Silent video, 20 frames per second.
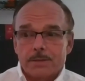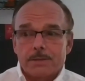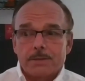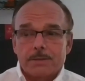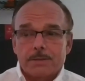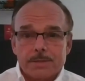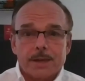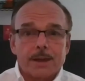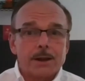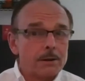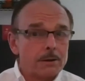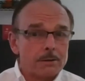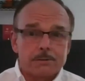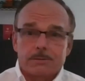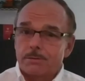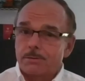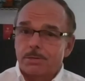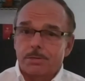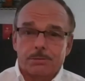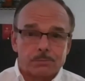they're
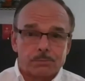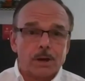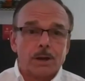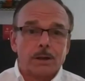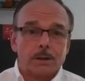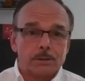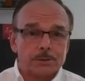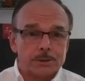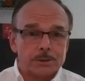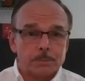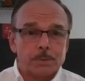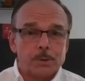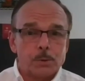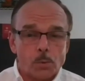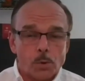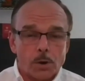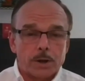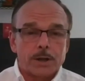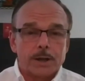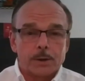thrilled to be
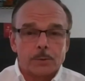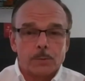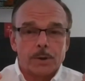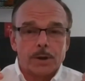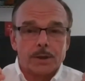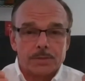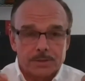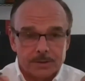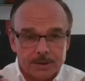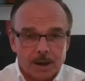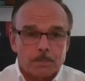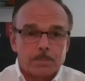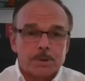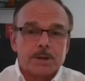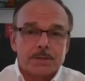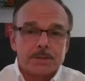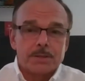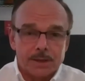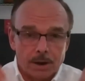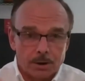working with a company
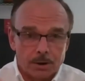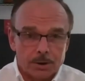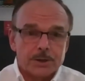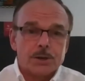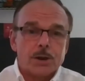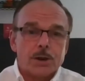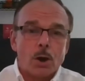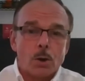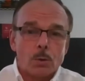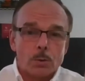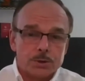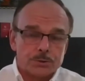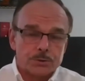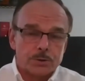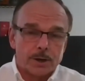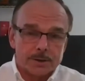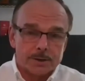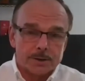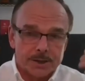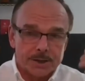they already know and
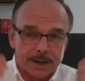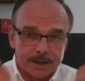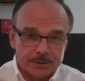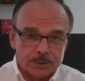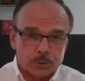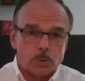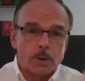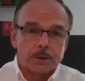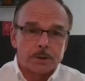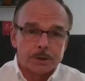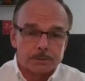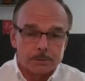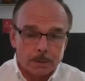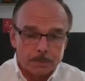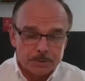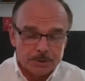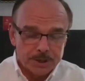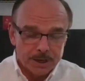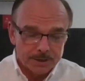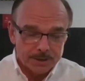trust and has a quality
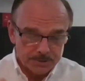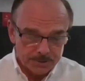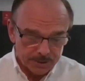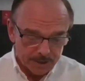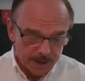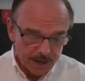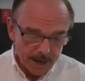reputation